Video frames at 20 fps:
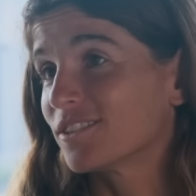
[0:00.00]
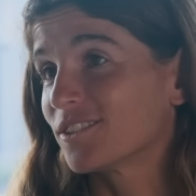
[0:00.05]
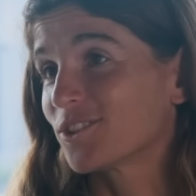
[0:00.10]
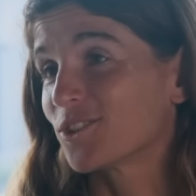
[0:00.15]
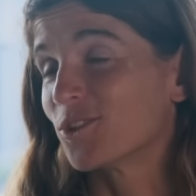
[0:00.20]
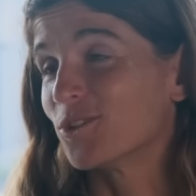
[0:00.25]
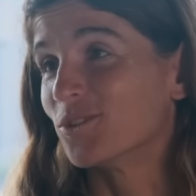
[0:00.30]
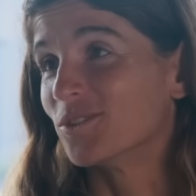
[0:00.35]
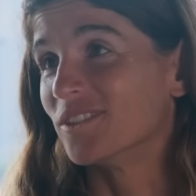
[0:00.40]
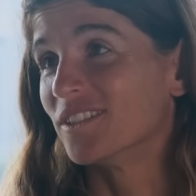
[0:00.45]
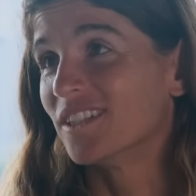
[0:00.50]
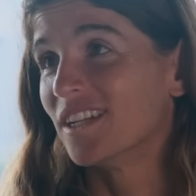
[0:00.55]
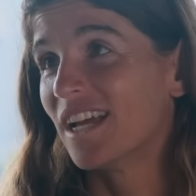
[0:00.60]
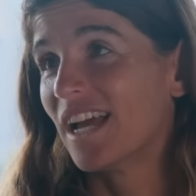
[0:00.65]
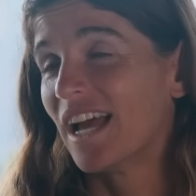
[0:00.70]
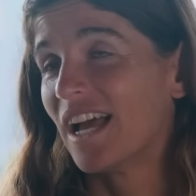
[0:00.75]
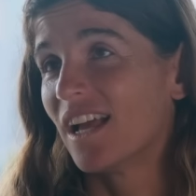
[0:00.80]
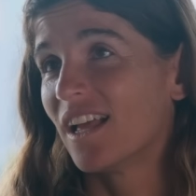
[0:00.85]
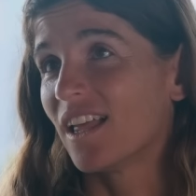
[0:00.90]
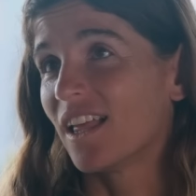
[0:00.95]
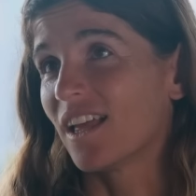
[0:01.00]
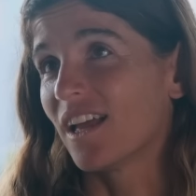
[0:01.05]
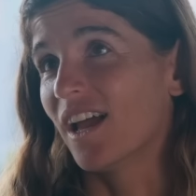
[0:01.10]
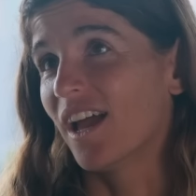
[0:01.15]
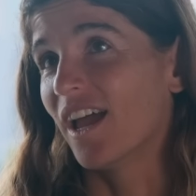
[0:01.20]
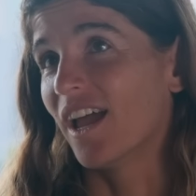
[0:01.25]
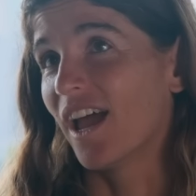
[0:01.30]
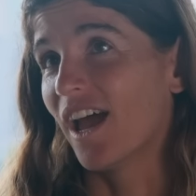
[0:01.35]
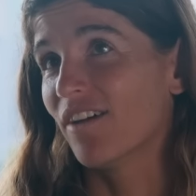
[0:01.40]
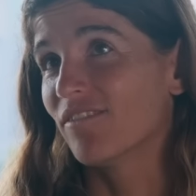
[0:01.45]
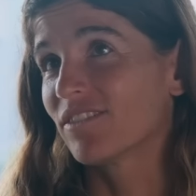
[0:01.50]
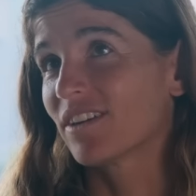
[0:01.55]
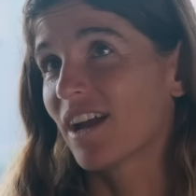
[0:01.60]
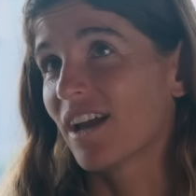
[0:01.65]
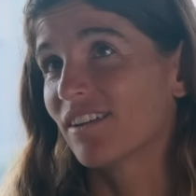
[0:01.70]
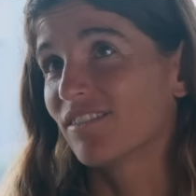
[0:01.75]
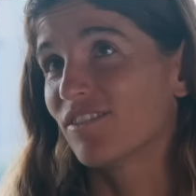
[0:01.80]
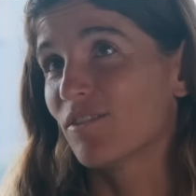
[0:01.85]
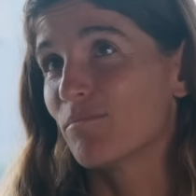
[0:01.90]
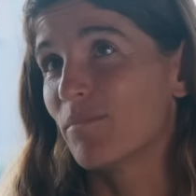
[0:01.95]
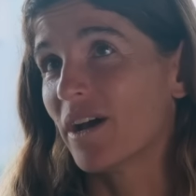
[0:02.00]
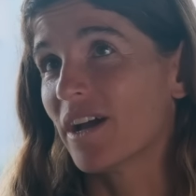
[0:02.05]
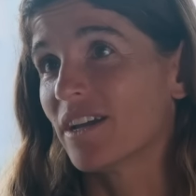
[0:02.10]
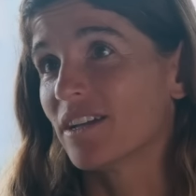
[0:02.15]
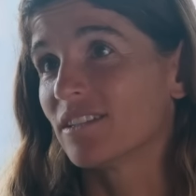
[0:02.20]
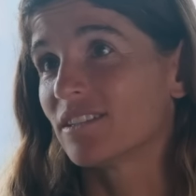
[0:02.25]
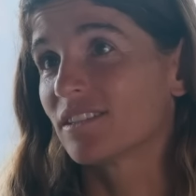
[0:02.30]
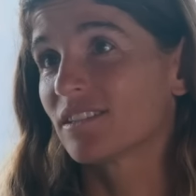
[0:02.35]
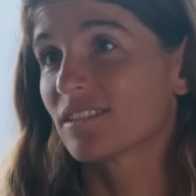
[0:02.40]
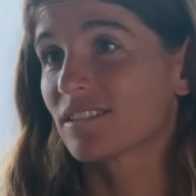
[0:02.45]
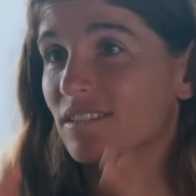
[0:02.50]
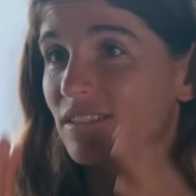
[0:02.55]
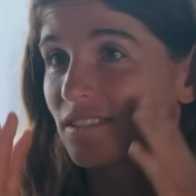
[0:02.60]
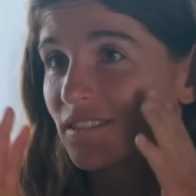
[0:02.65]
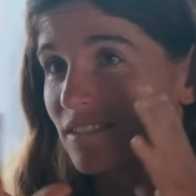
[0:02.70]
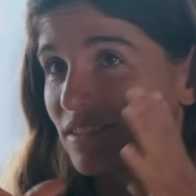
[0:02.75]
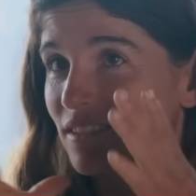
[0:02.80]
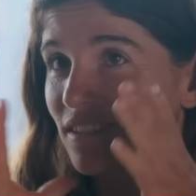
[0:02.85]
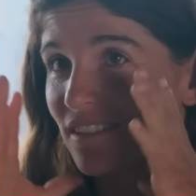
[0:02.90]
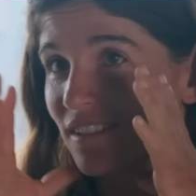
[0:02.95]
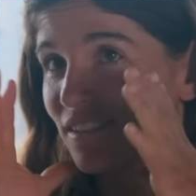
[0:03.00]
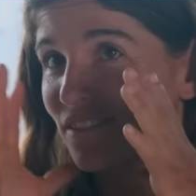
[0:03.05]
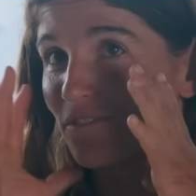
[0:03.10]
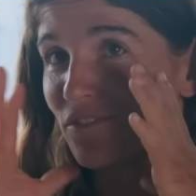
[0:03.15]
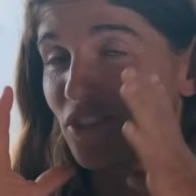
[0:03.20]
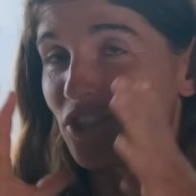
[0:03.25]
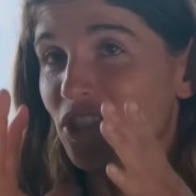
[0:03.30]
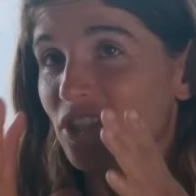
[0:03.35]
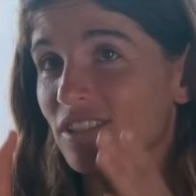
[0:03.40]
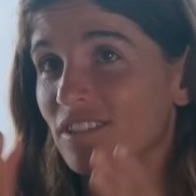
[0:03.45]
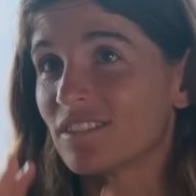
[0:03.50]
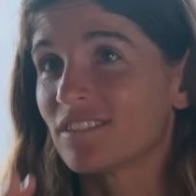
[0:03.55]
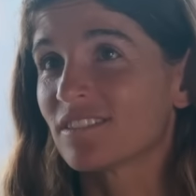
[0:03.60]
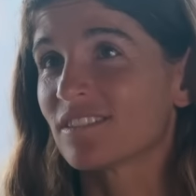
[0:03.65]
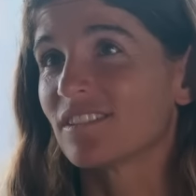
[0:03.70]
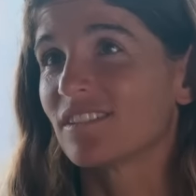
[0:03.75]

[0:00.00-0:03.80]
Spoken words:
So I have kind of a biased vision